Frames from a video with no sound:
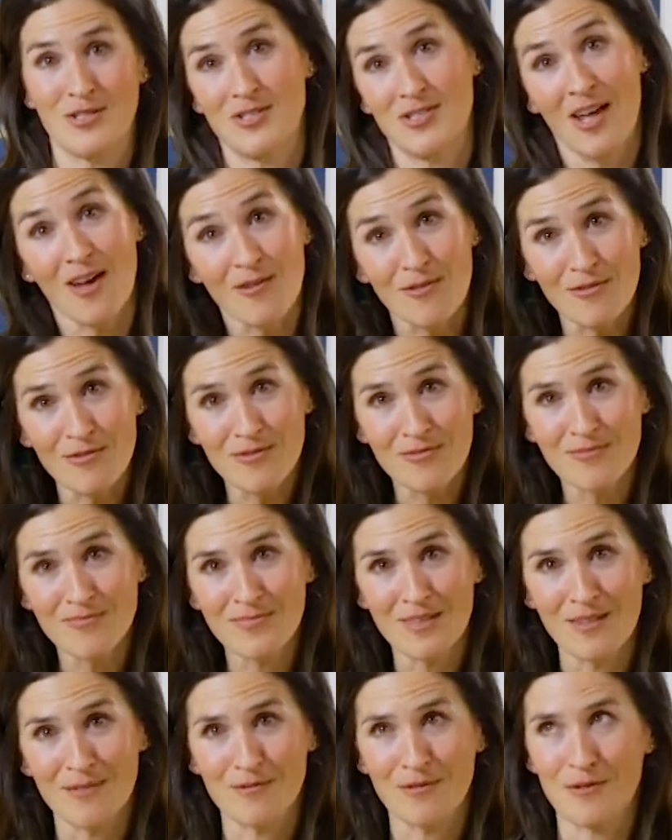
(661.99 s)
yourself
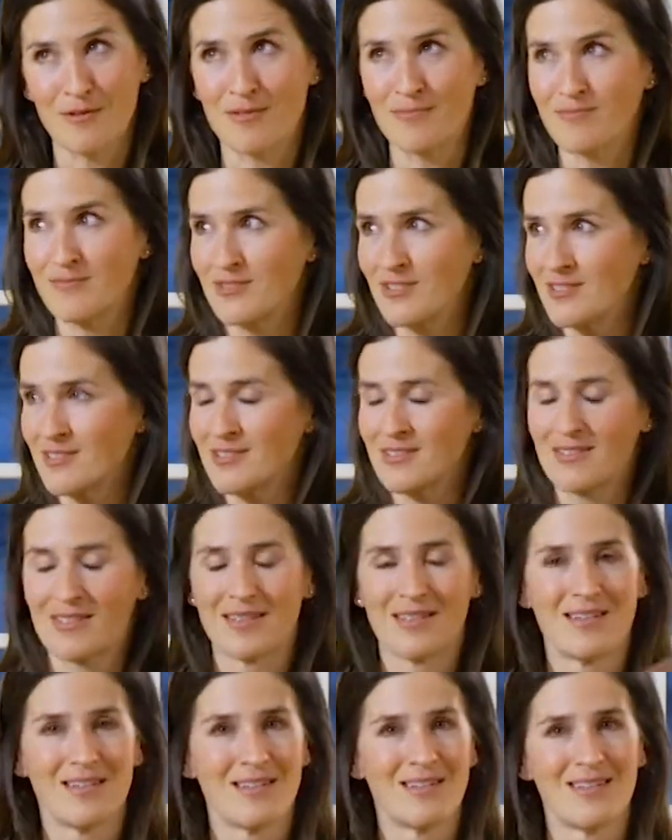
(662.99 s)
and for just
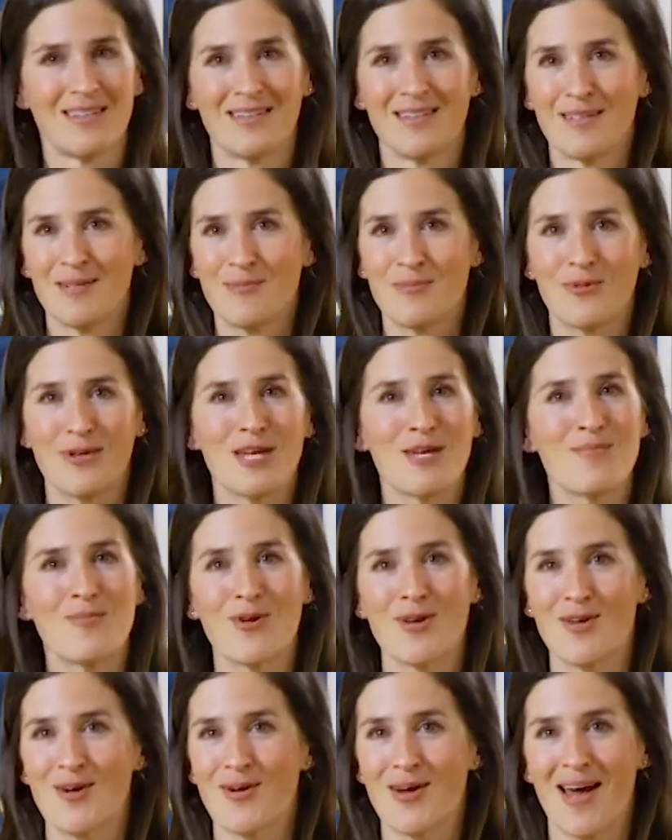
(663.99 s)
bringing
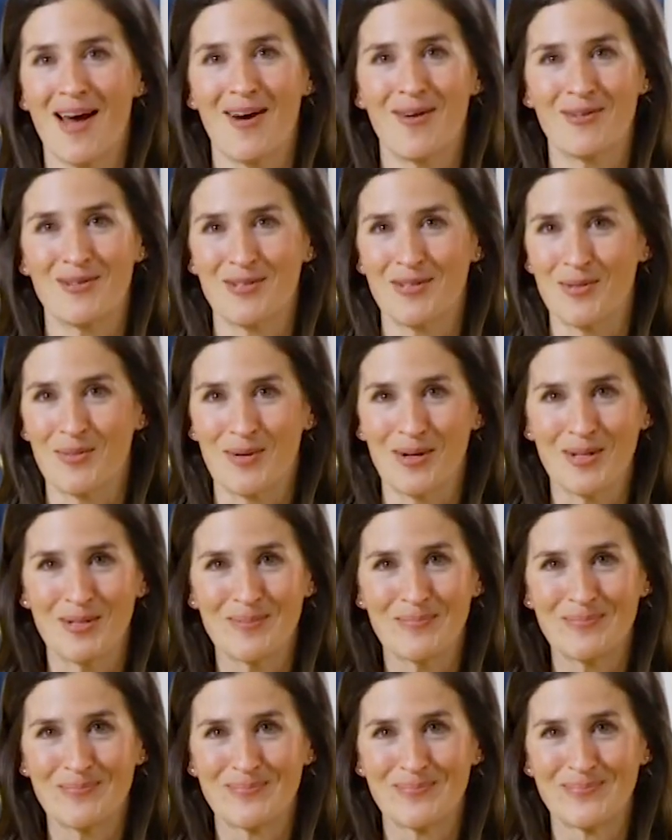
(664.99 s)
more yoga out into the
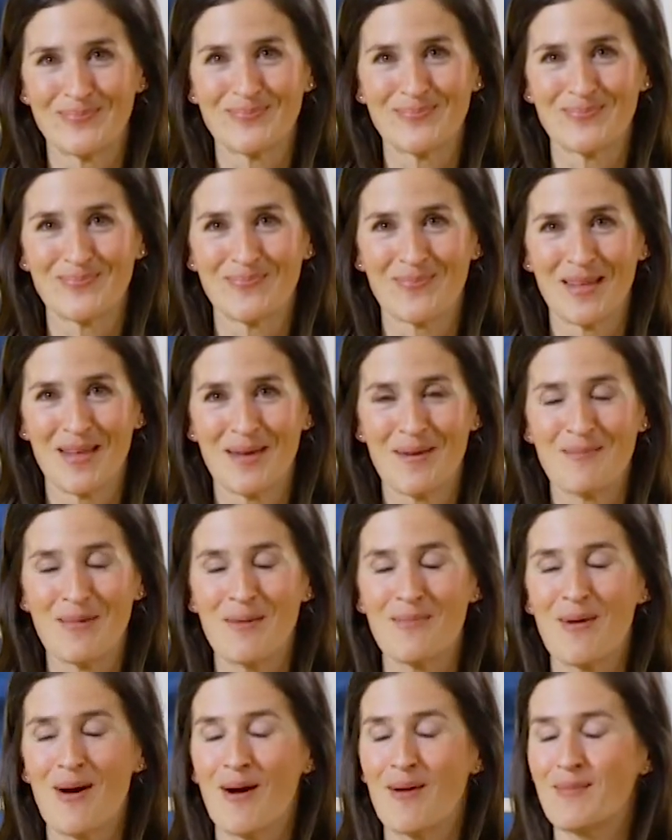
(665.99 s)
world.
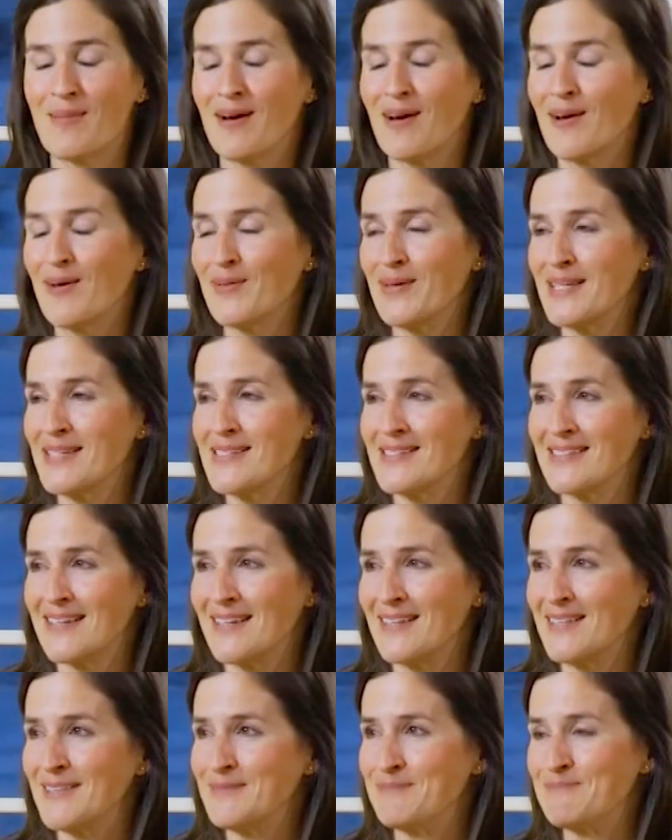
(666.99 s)
My mom always,
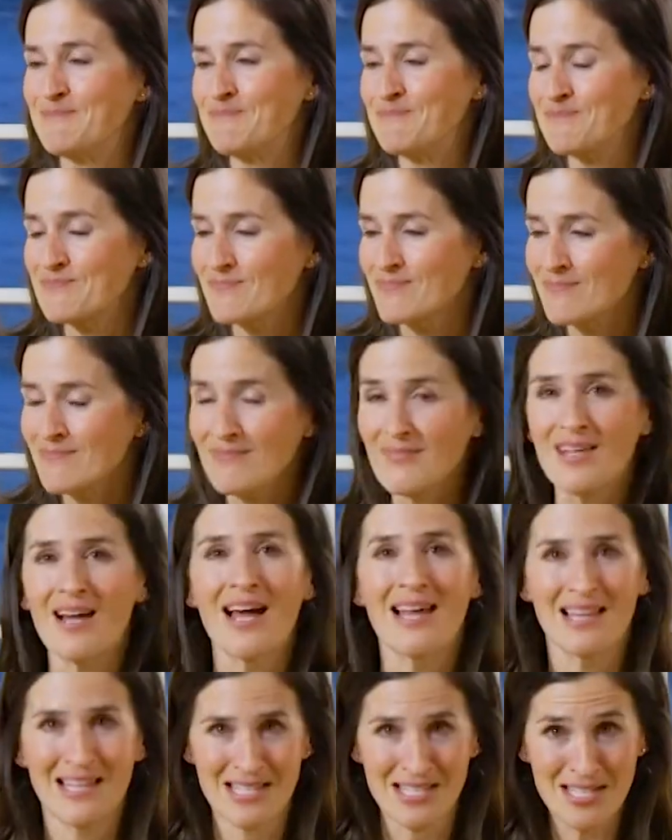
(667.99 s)
I
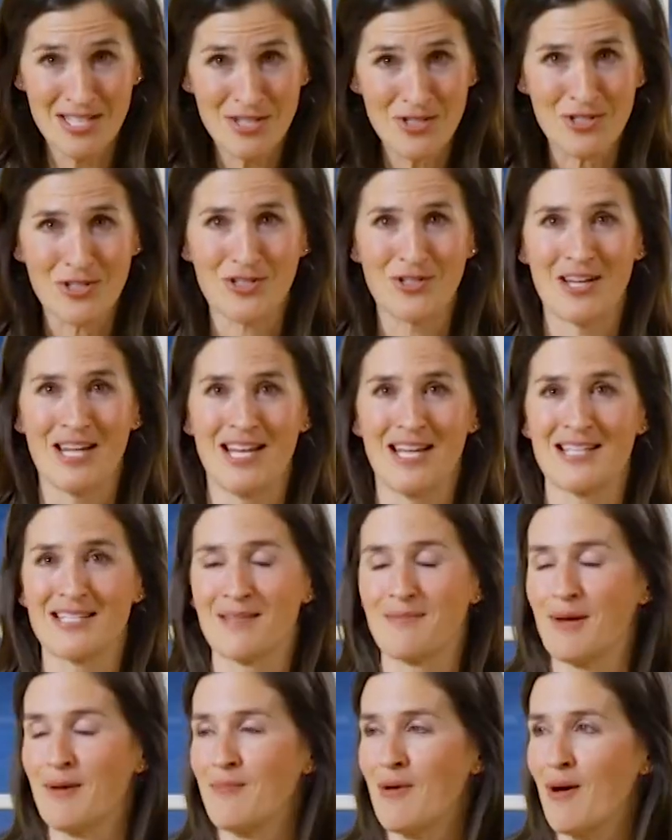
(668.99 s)
lead teacher
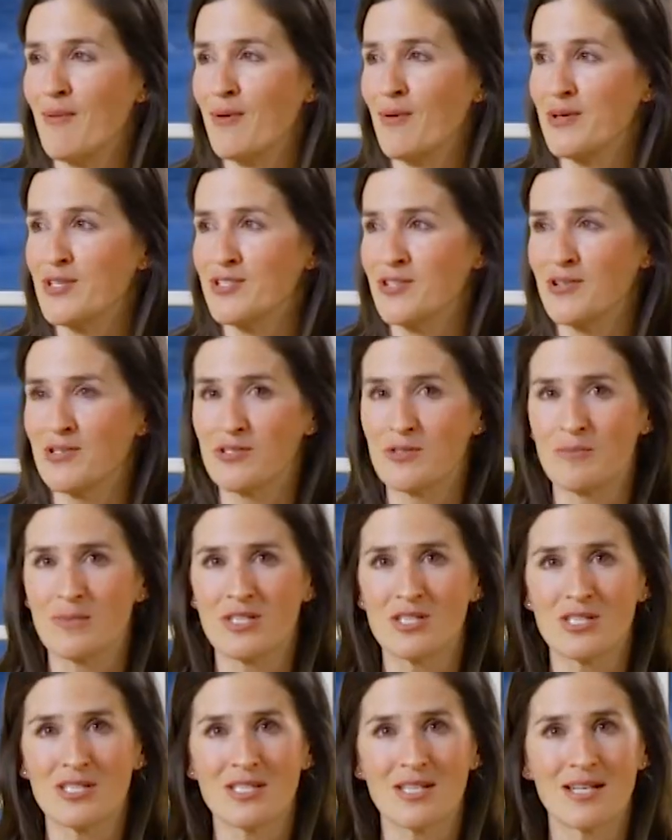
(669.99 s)
trainings, and my mom always jokes with
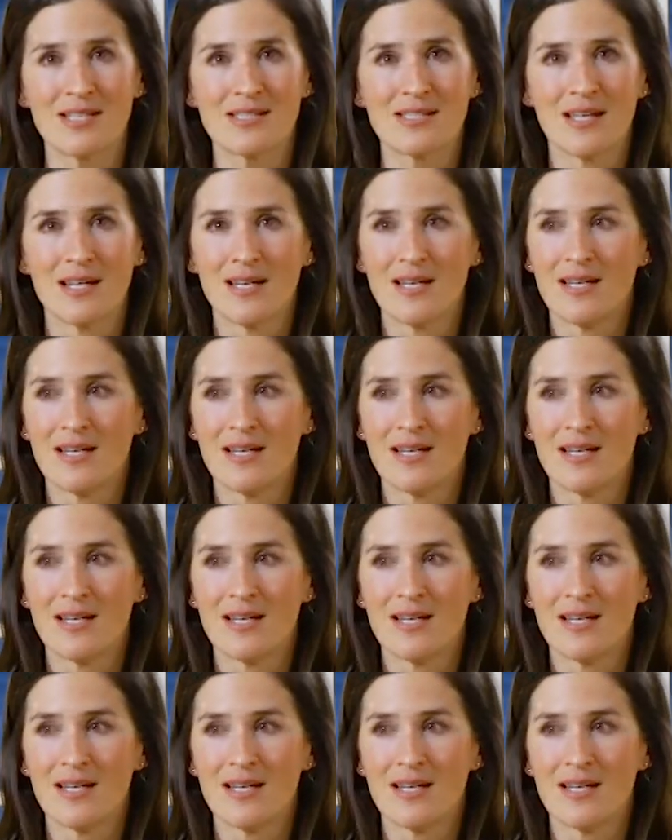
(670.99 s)
me. She says,